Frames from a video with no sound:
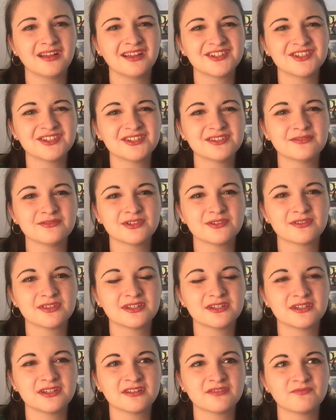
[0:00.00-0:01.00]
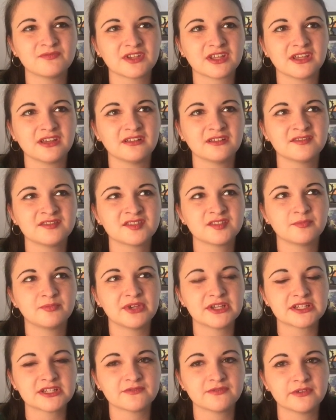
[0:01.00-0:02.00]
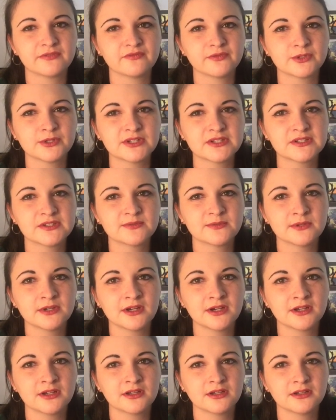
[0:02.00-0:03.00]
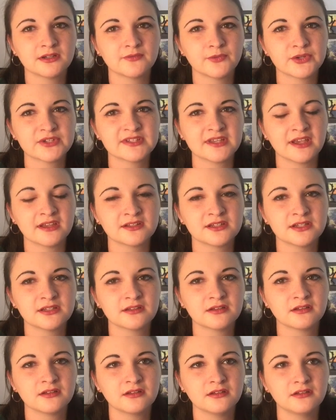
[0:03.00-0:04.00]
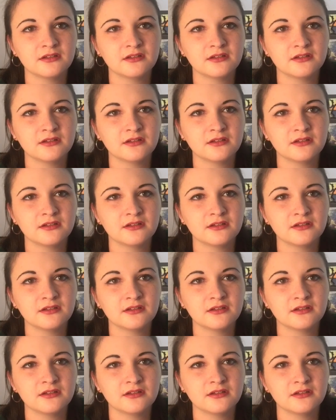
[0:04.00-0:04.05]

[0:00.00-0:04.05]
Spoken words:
just don't know that Ian McKellen's the best for voice work, voice acting.